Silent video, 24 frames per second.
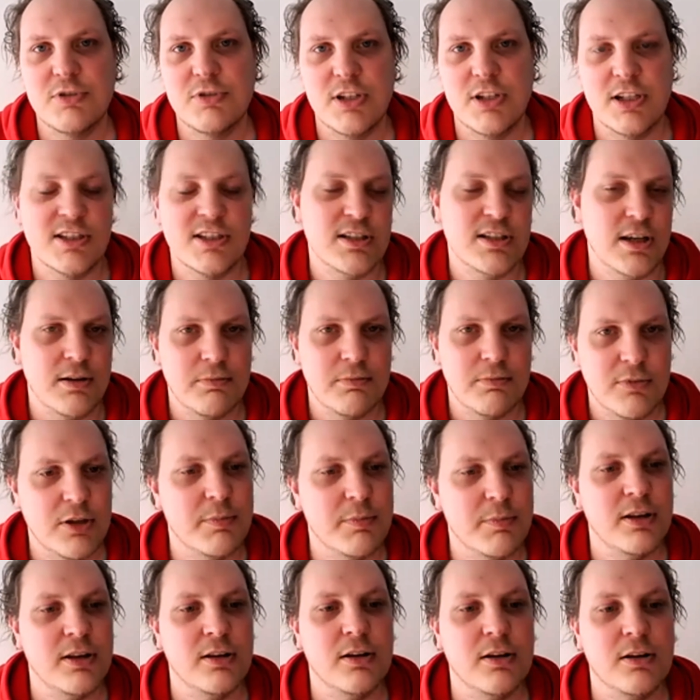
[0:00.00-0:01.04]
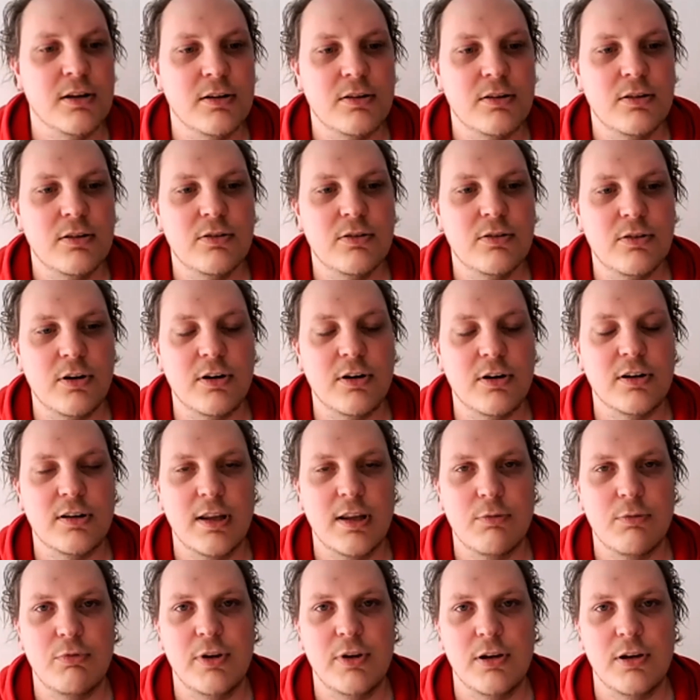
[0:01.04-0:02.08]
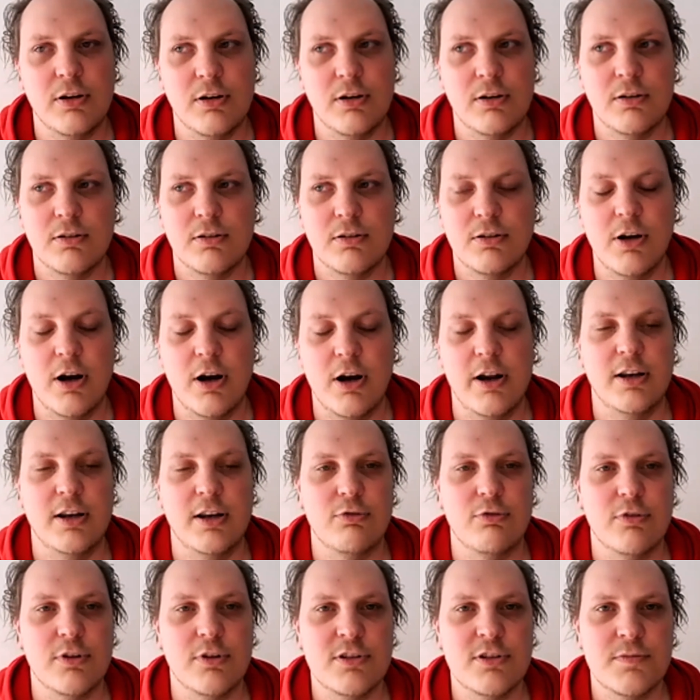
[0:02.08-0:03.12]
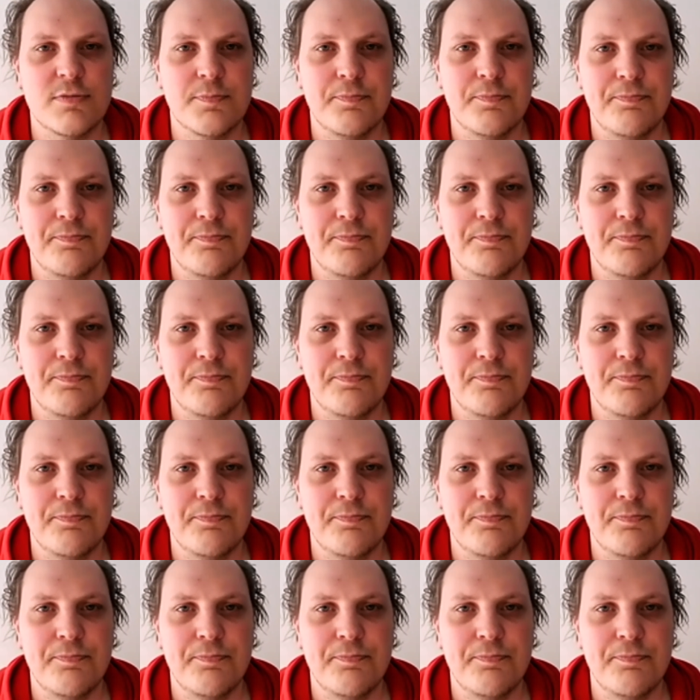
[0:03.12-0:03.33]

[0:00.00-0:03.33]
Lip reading: So that's the main target that we are guiding towards.